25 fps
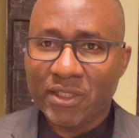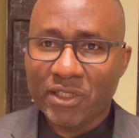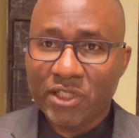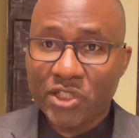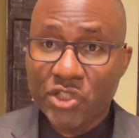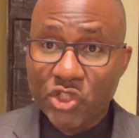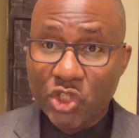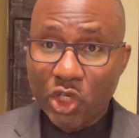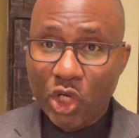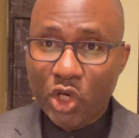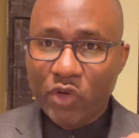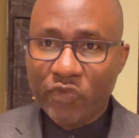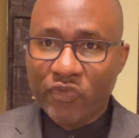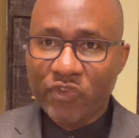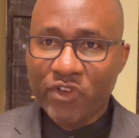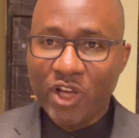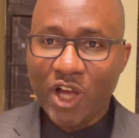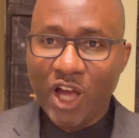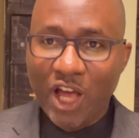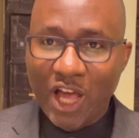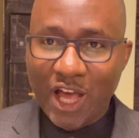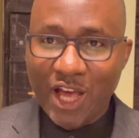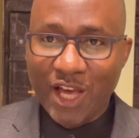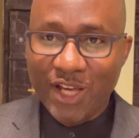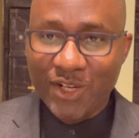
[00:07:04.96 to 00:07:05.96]
the Son of
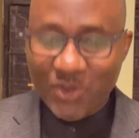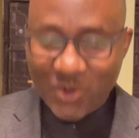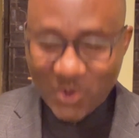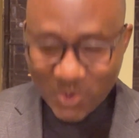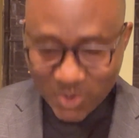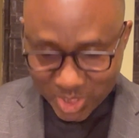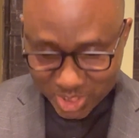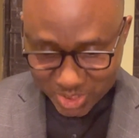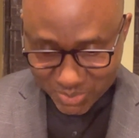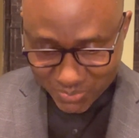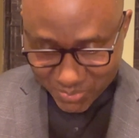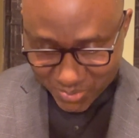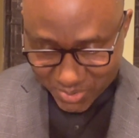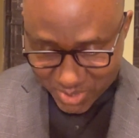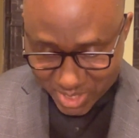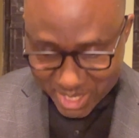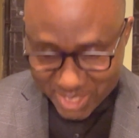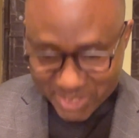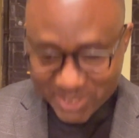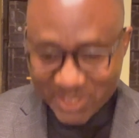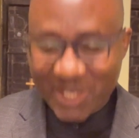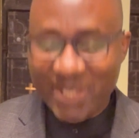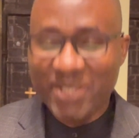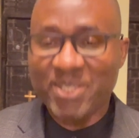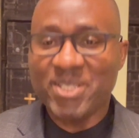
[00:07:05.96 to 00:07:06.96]
God, who was
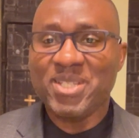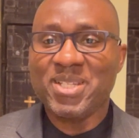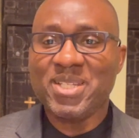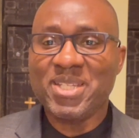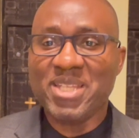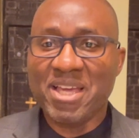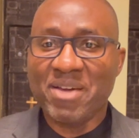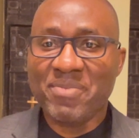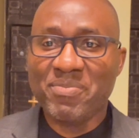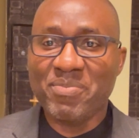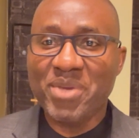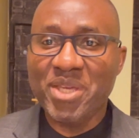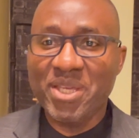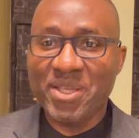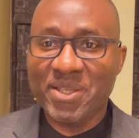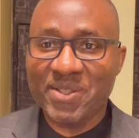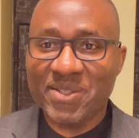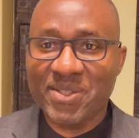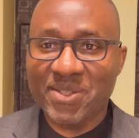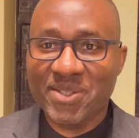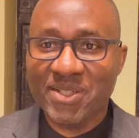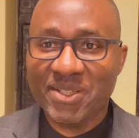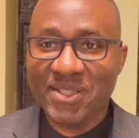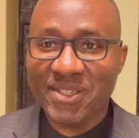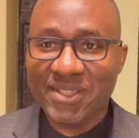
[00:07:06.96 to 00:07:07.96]
present in their
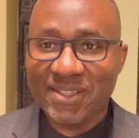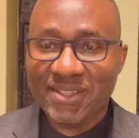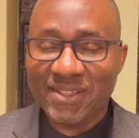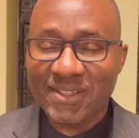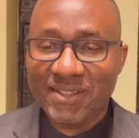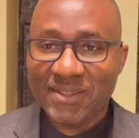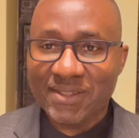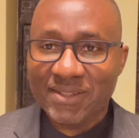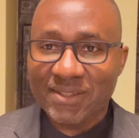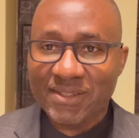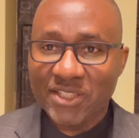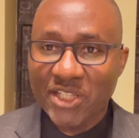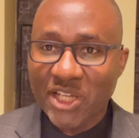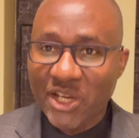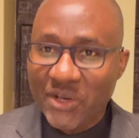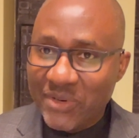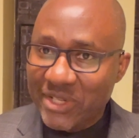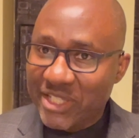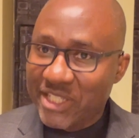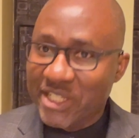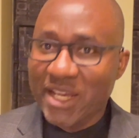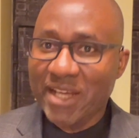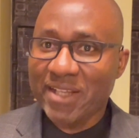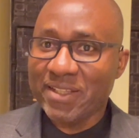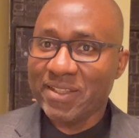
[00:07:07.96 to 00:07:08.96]
midst. They
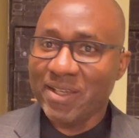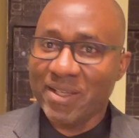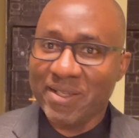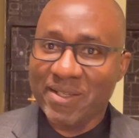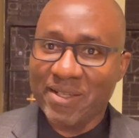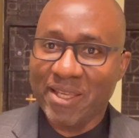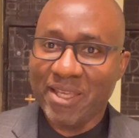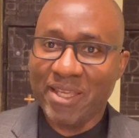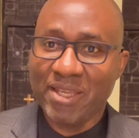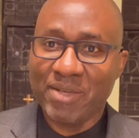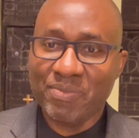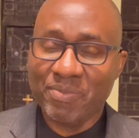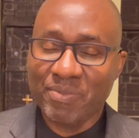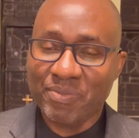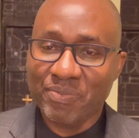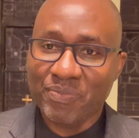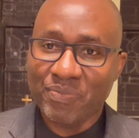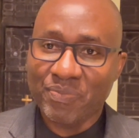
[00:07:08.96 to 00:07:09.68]
rejected him.